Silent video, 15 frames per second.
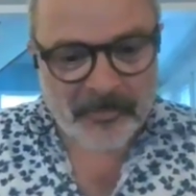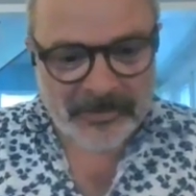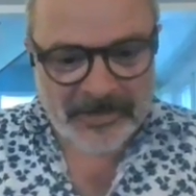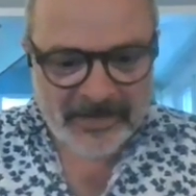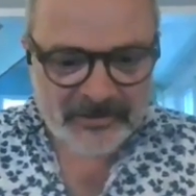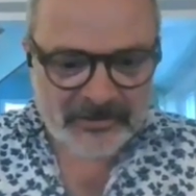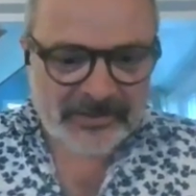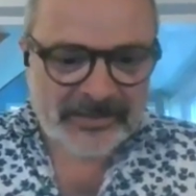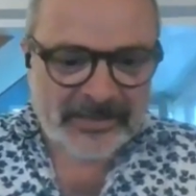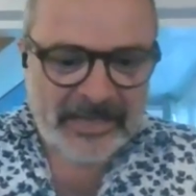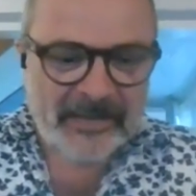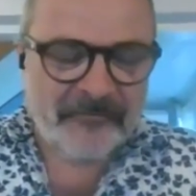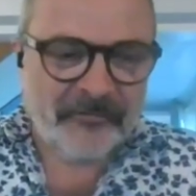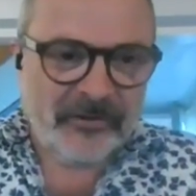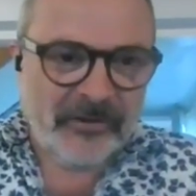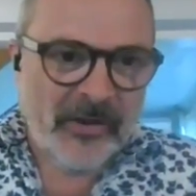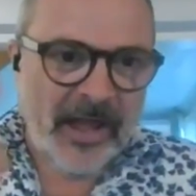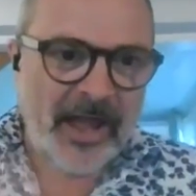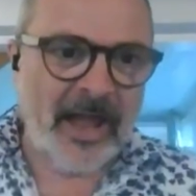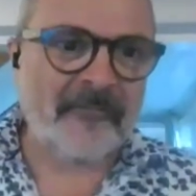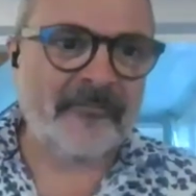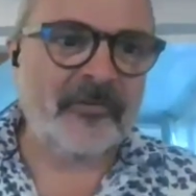but actually, if you
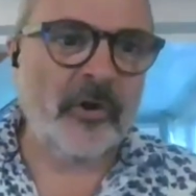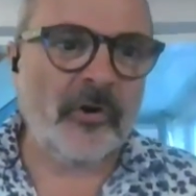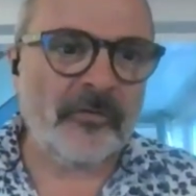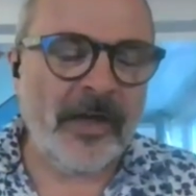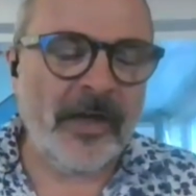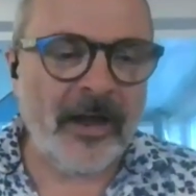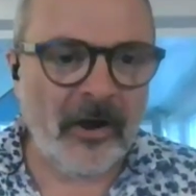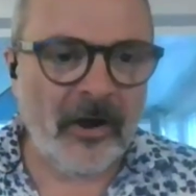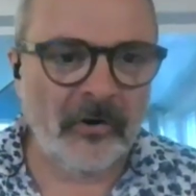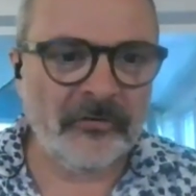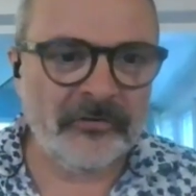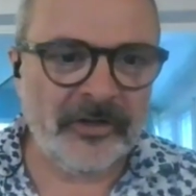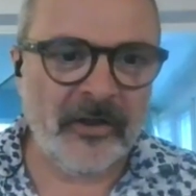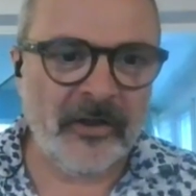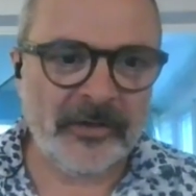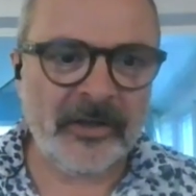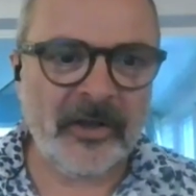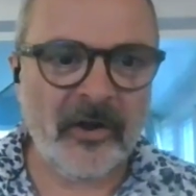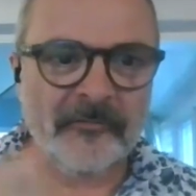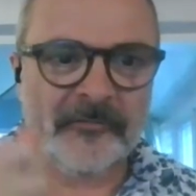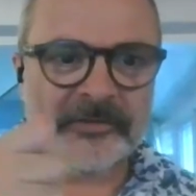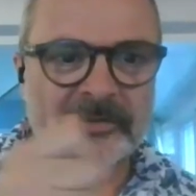have got that ongoing
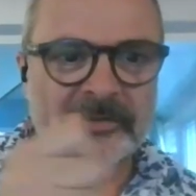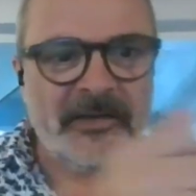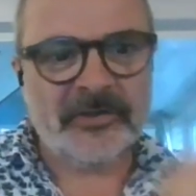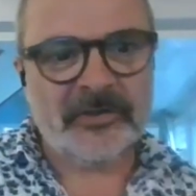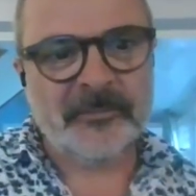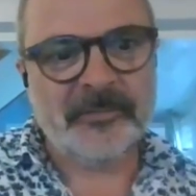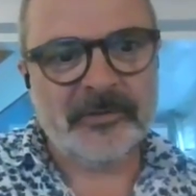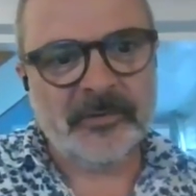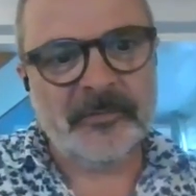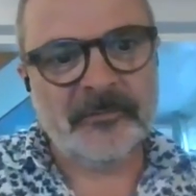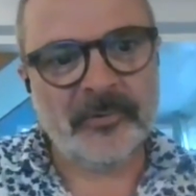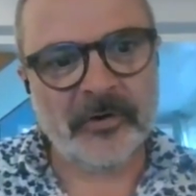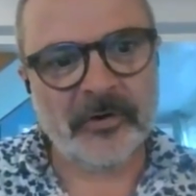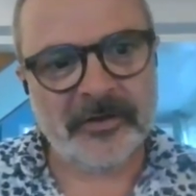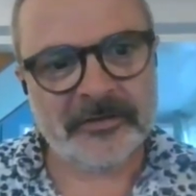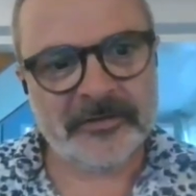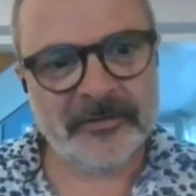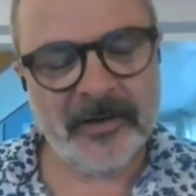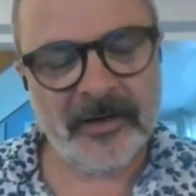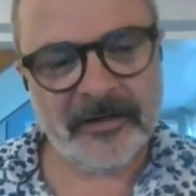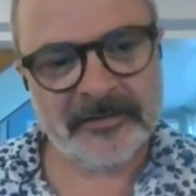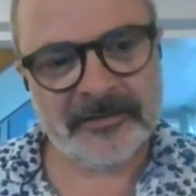conversation between product
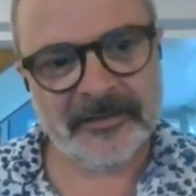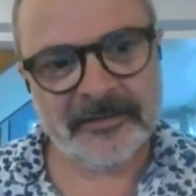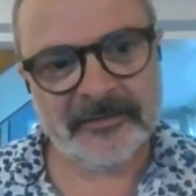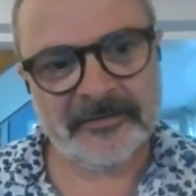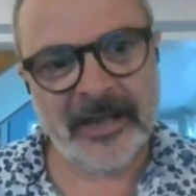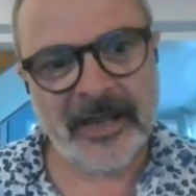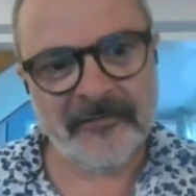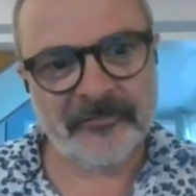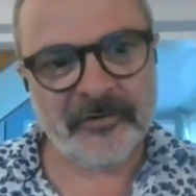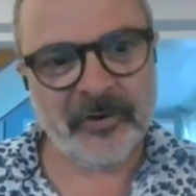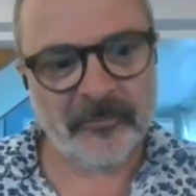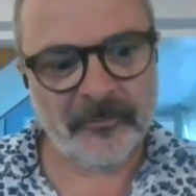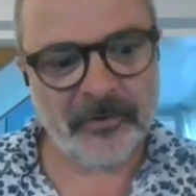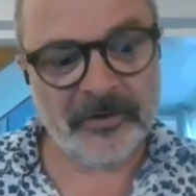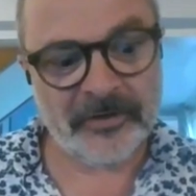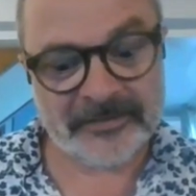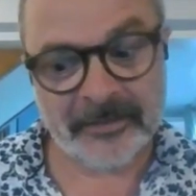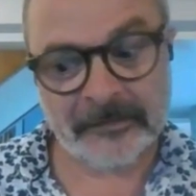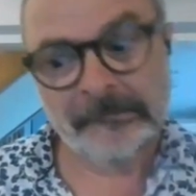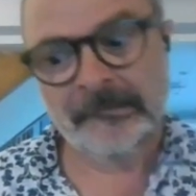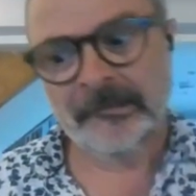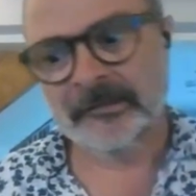and marketing, and you have got product
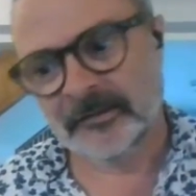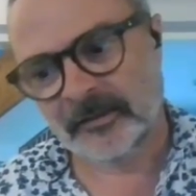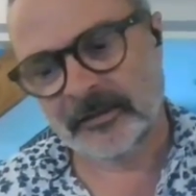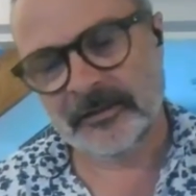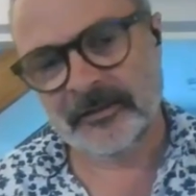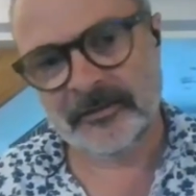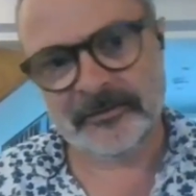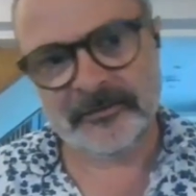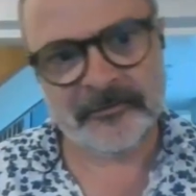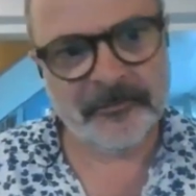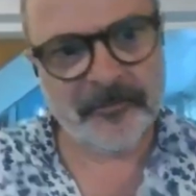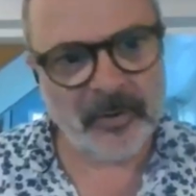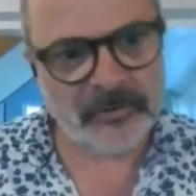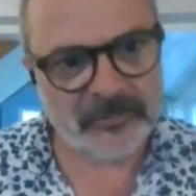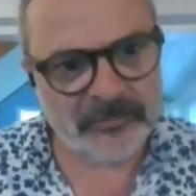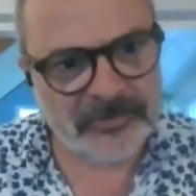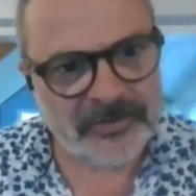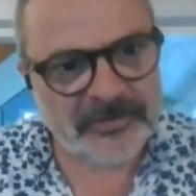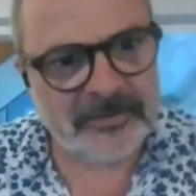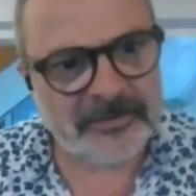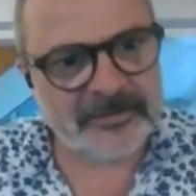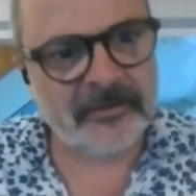saying, "Oh, look, boss
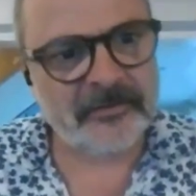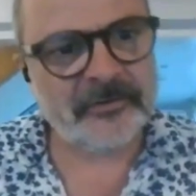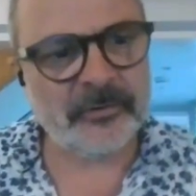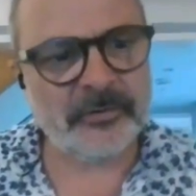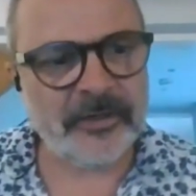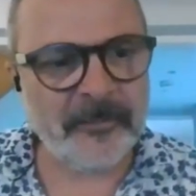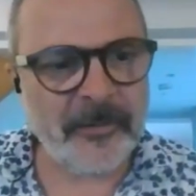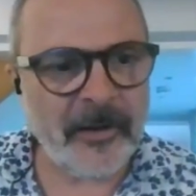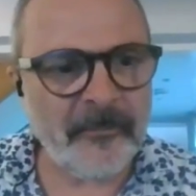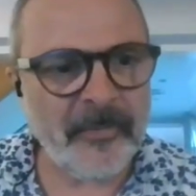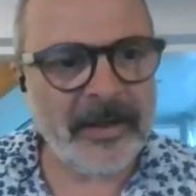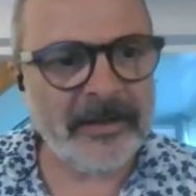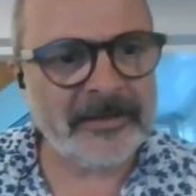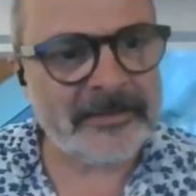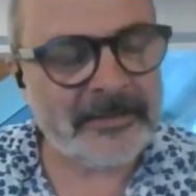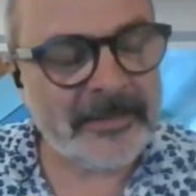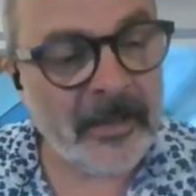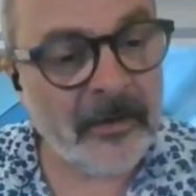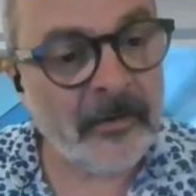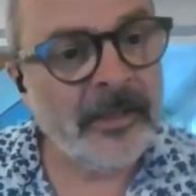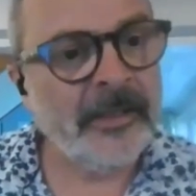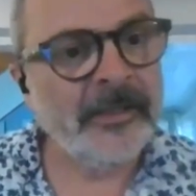wants us to start talking about banks
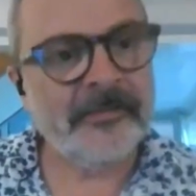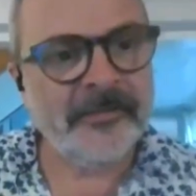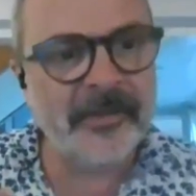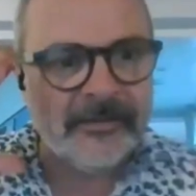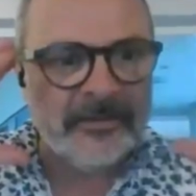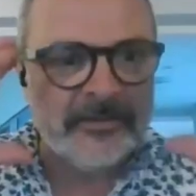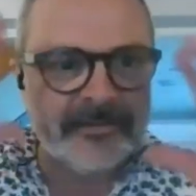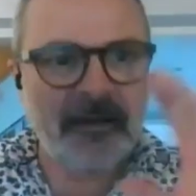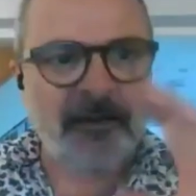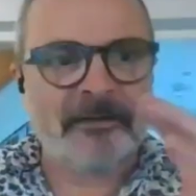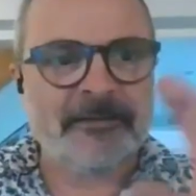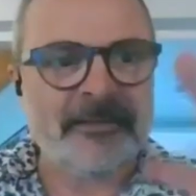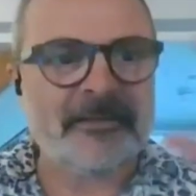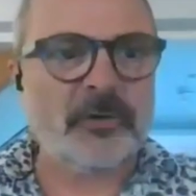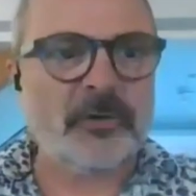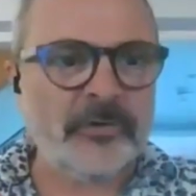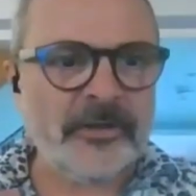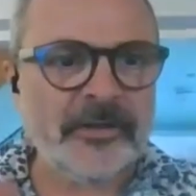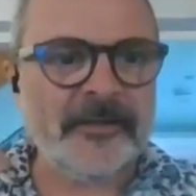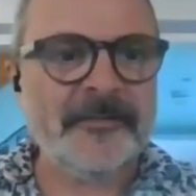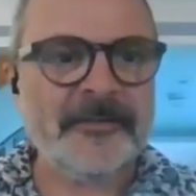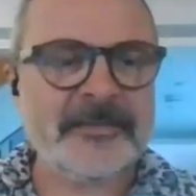now," then you're starting to
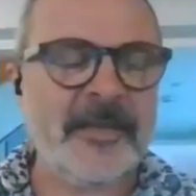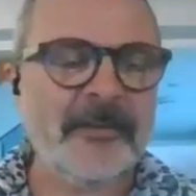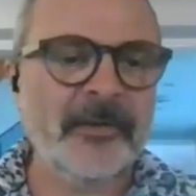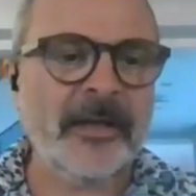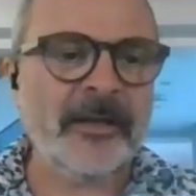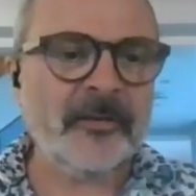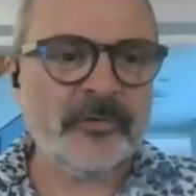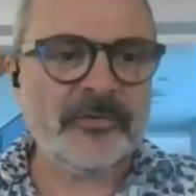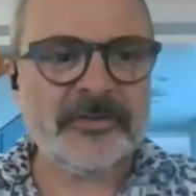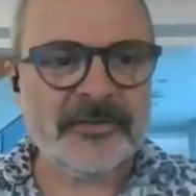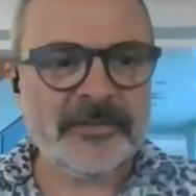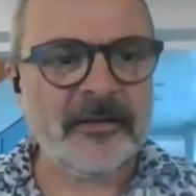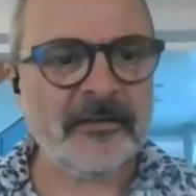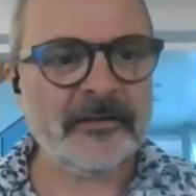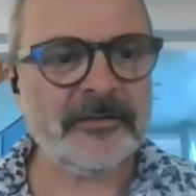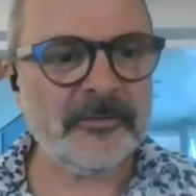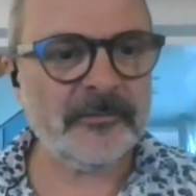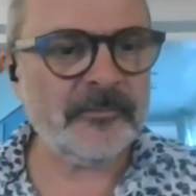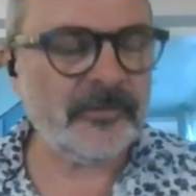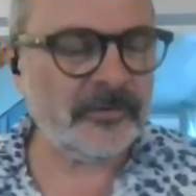talk in the same language and starting to